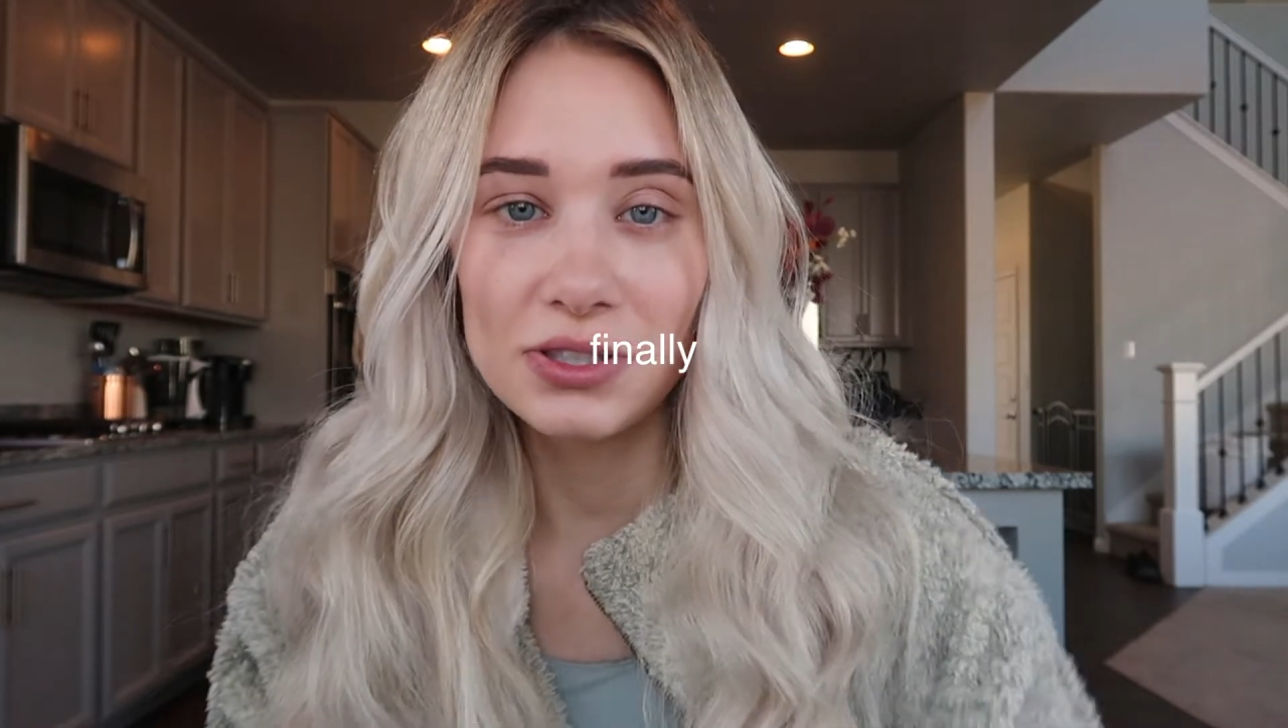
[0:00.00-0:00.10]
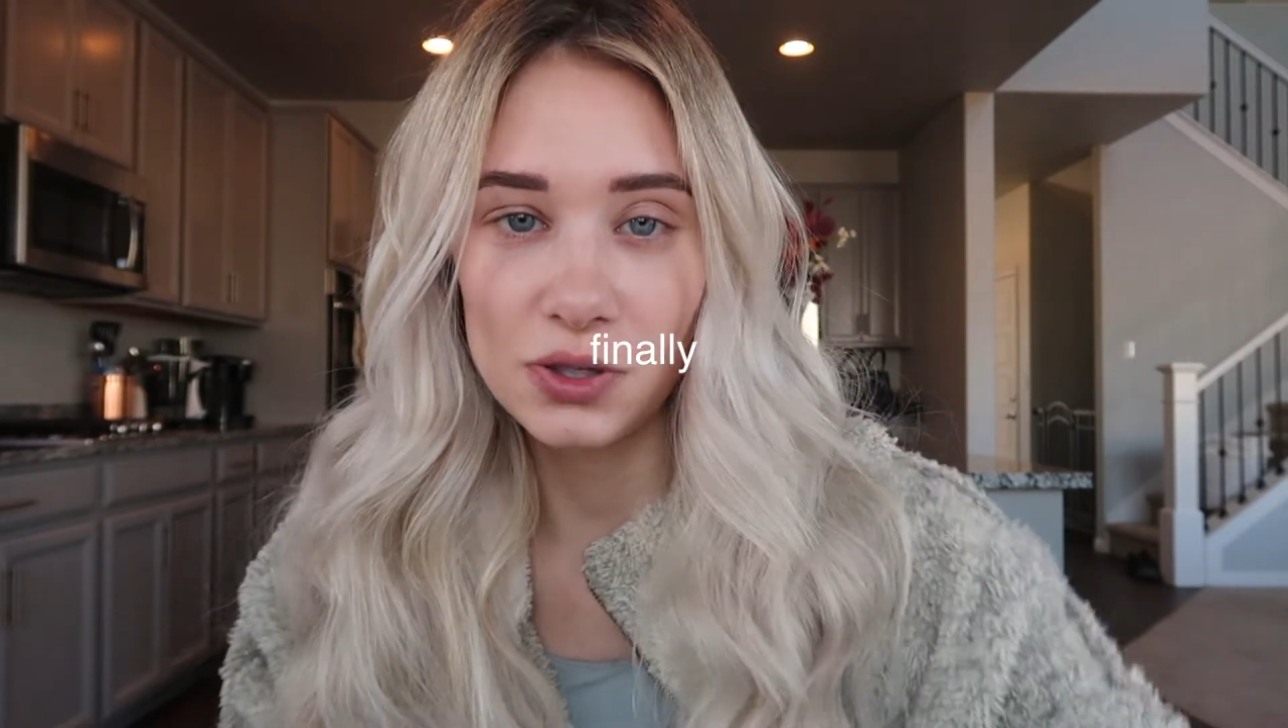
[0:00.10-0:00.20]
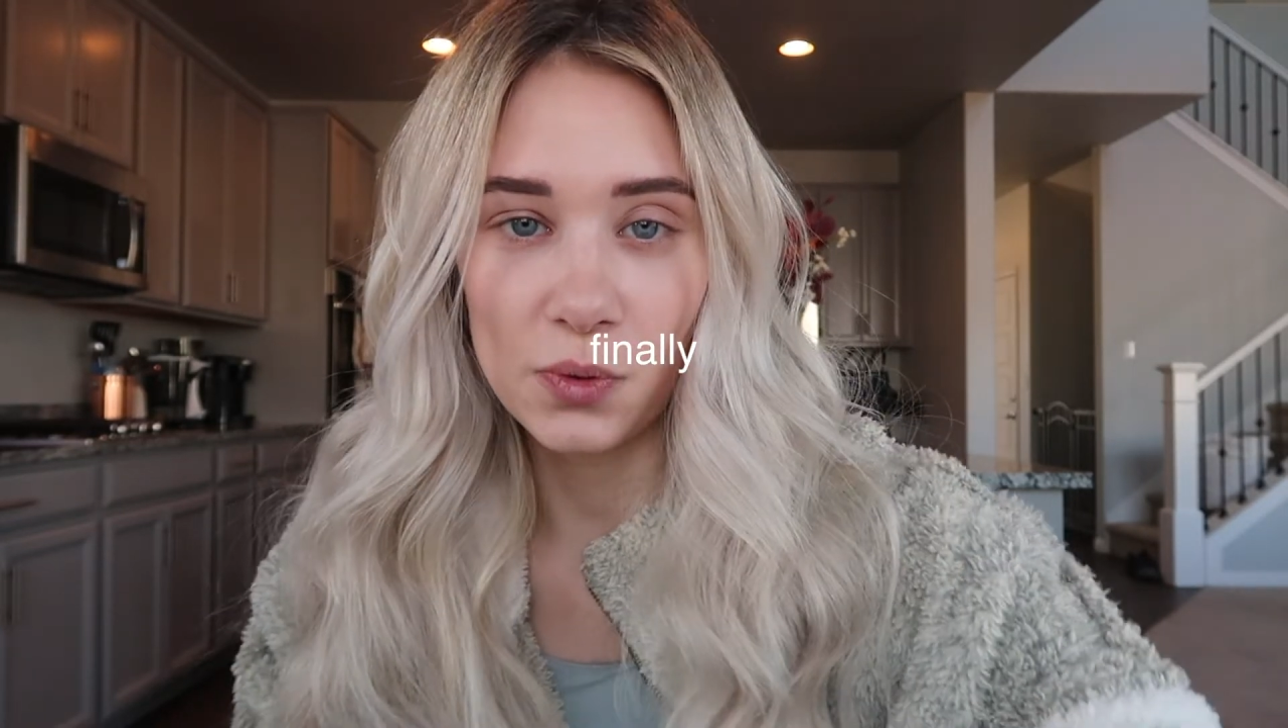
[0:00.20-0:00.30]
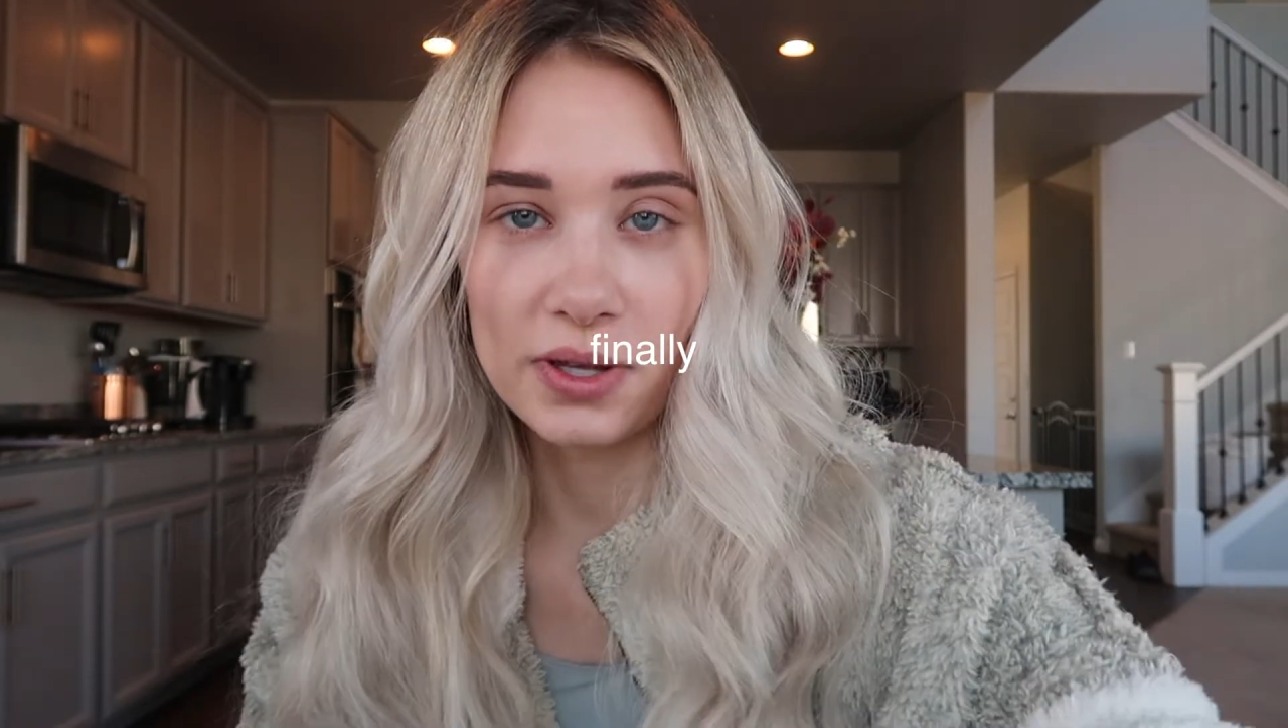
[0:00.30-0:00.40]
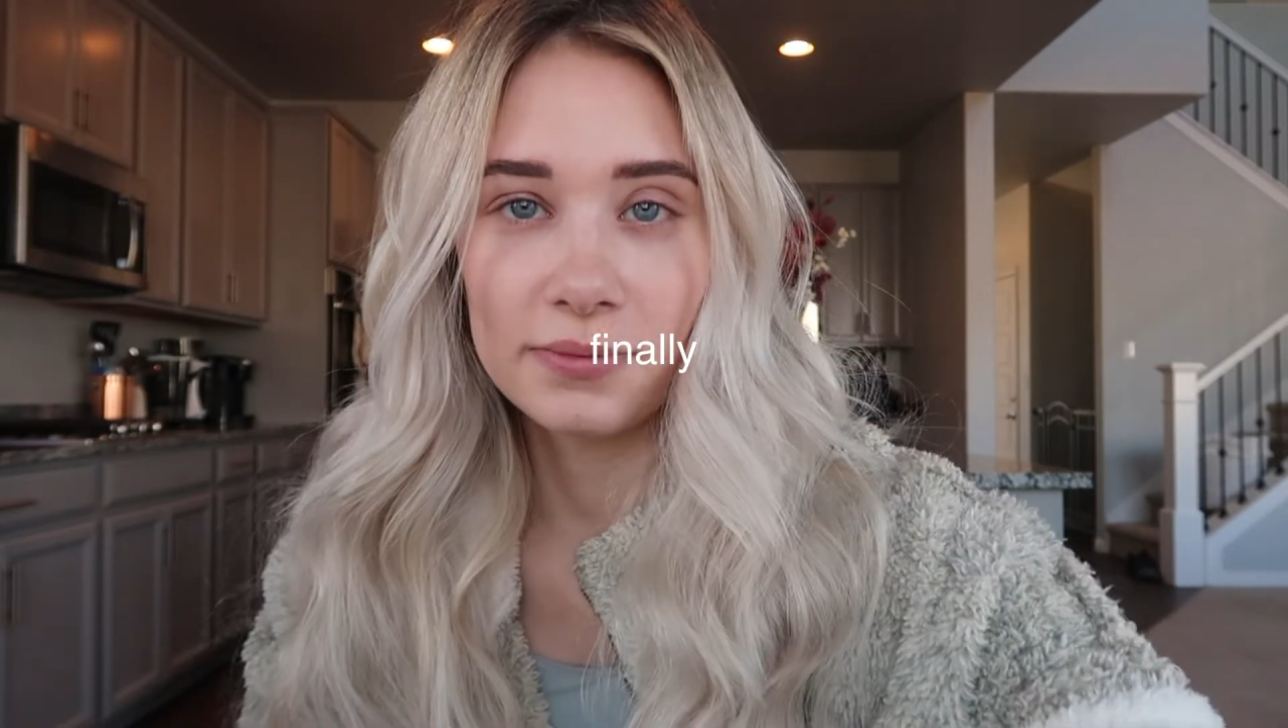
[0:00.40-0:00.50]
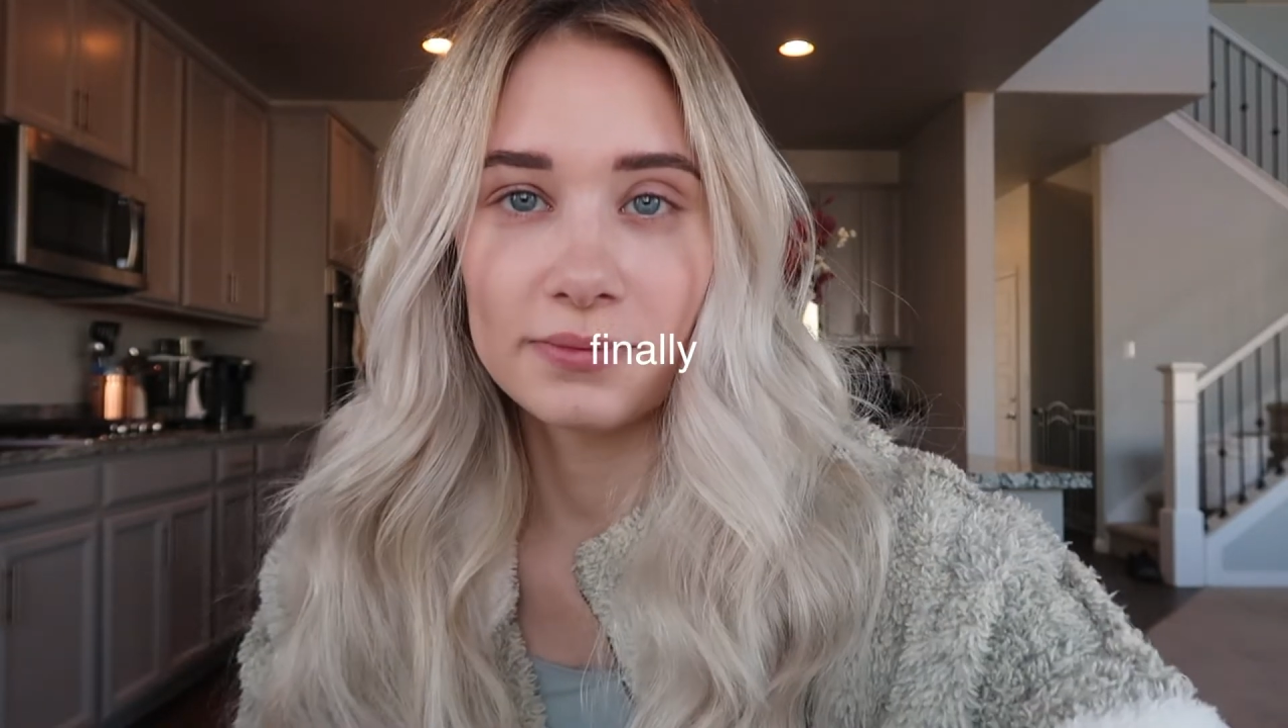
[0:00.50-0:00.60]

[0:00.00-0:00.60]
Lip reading: do it.